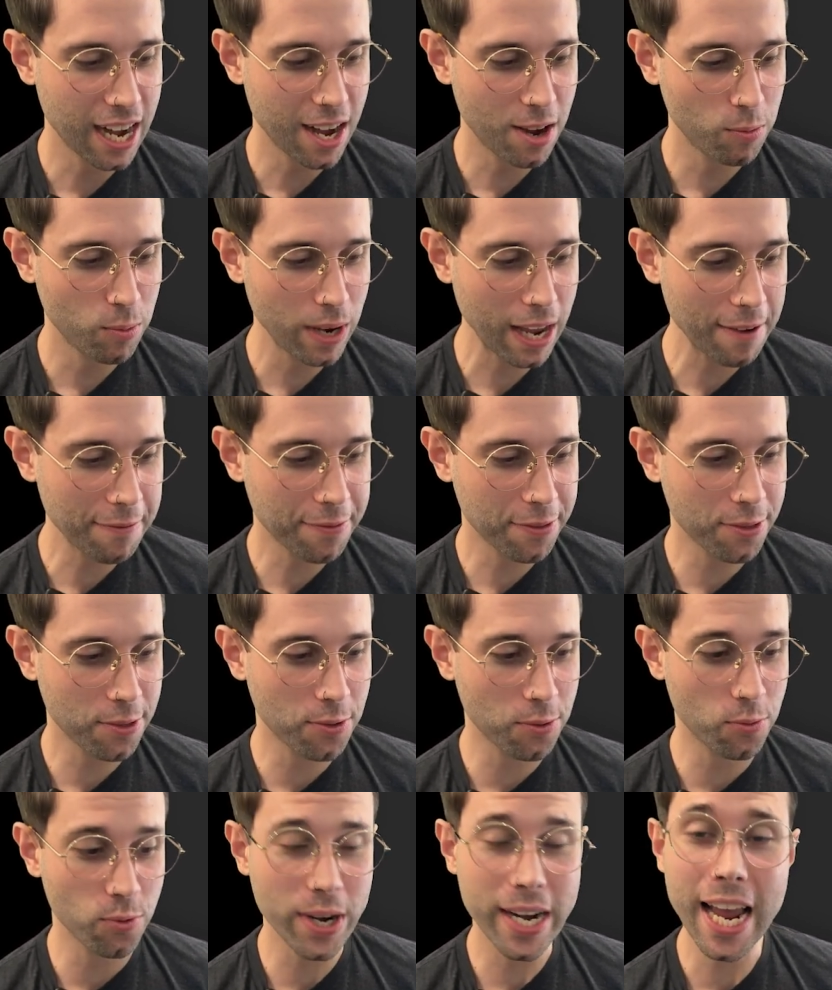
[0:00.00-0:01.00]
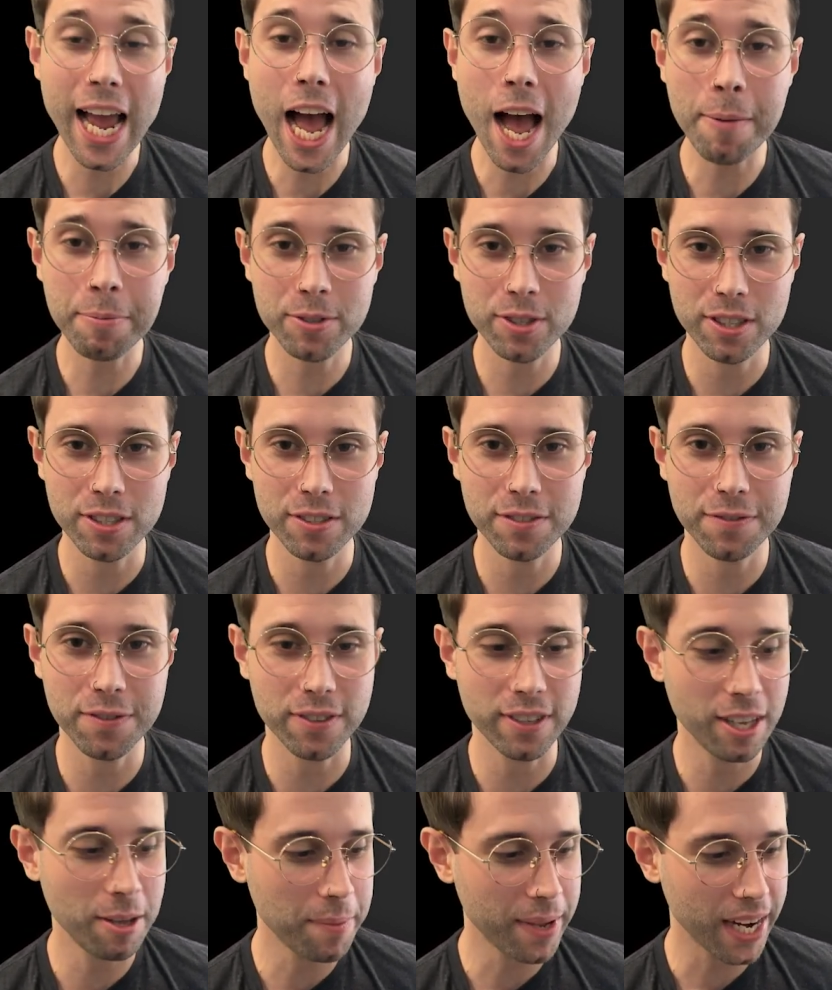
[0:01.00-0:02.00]
We have 3 options for
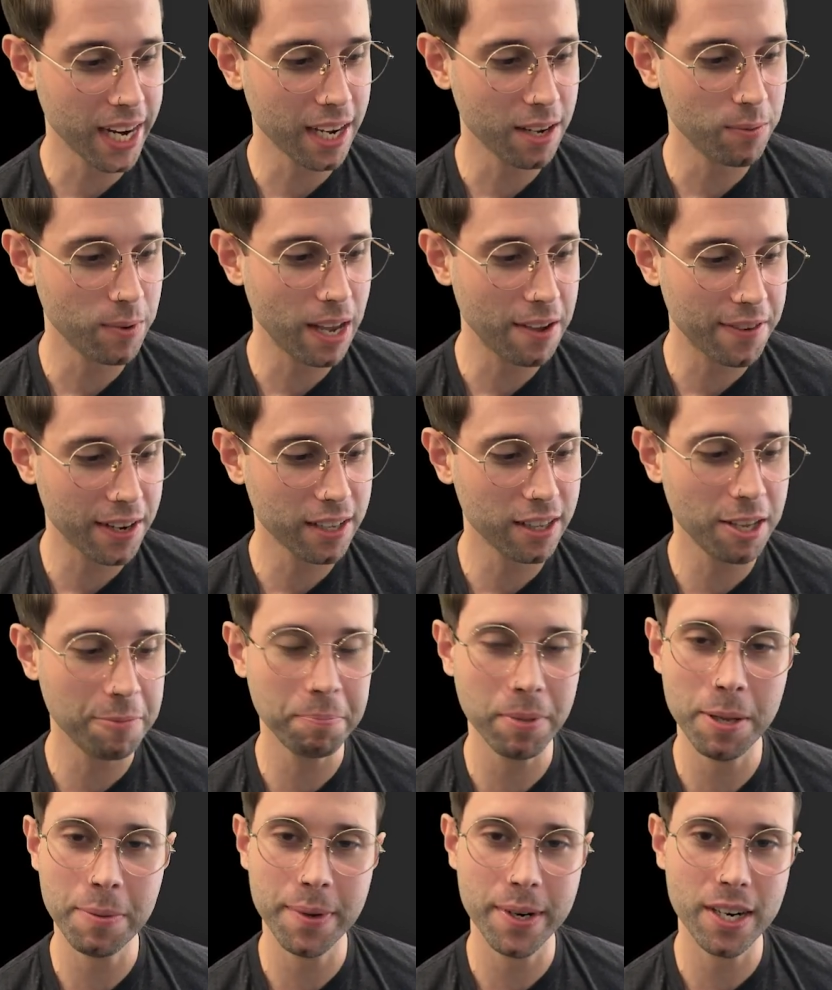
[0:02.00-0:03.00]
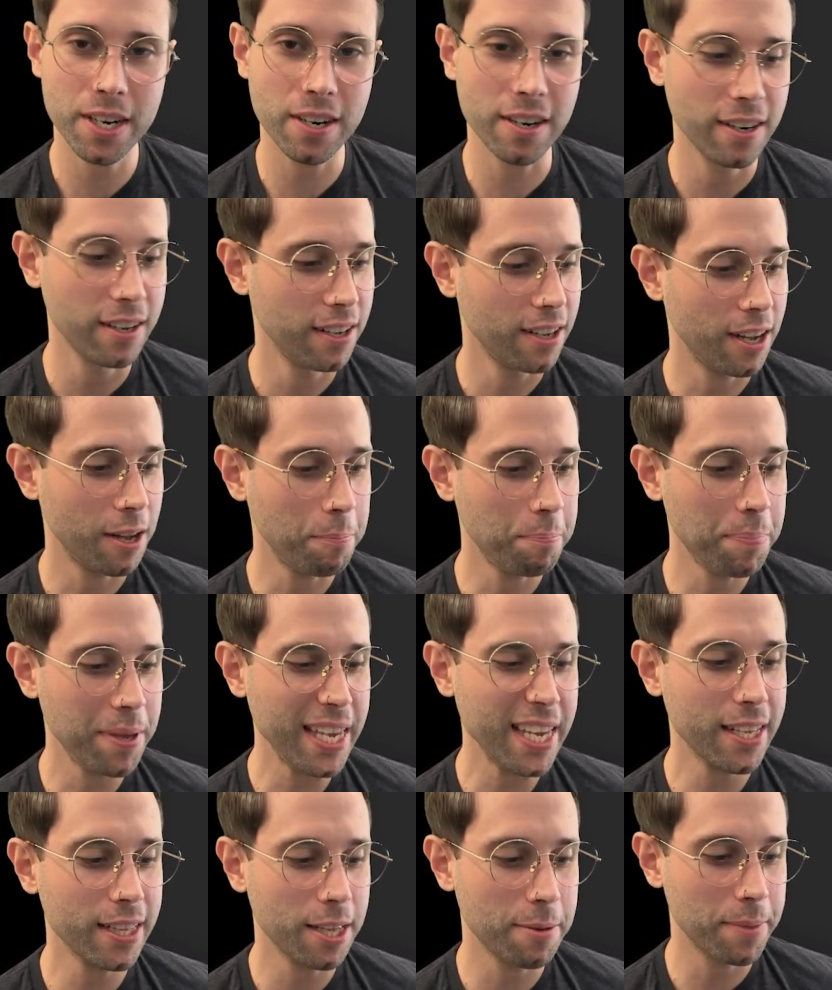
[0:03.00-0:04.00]
limiting. We have a clip limiter, a
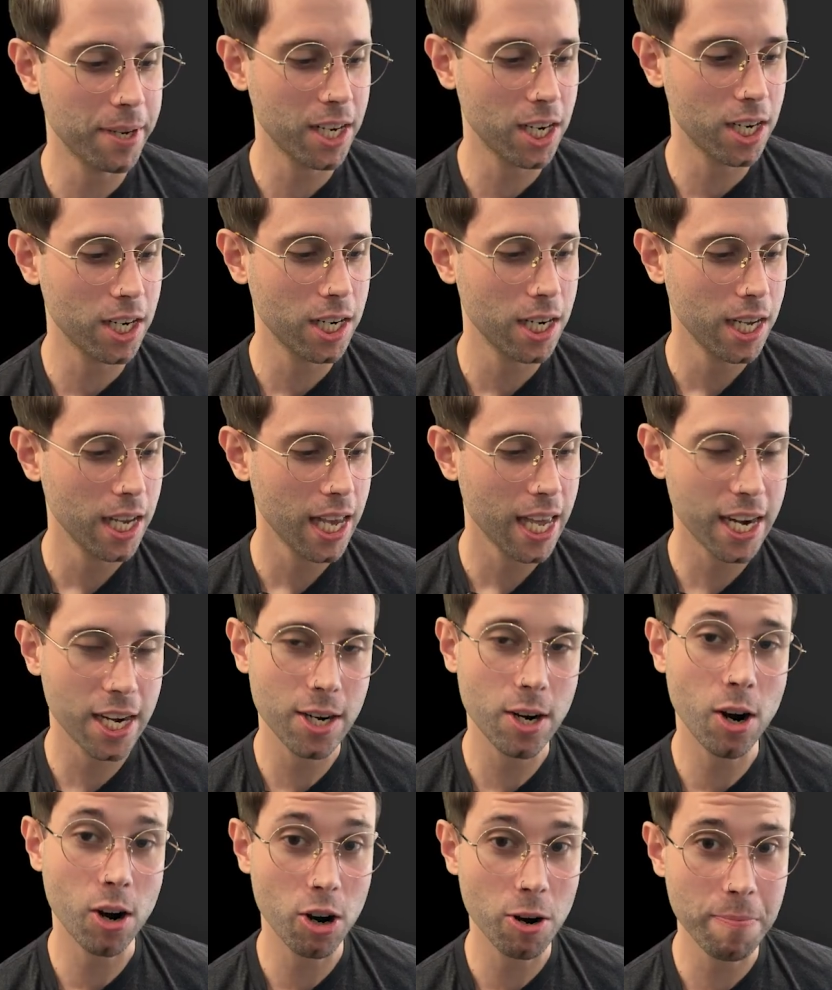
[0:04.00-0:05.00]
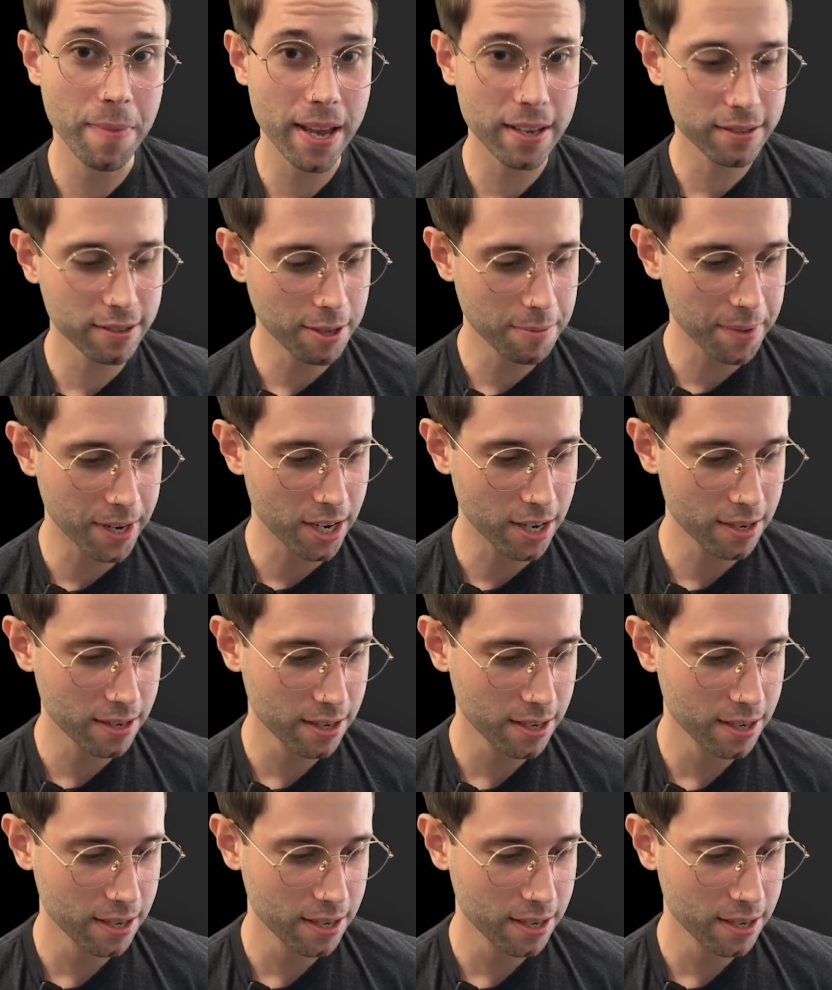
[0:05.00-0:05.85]
peak limiter, and an RMS limiter.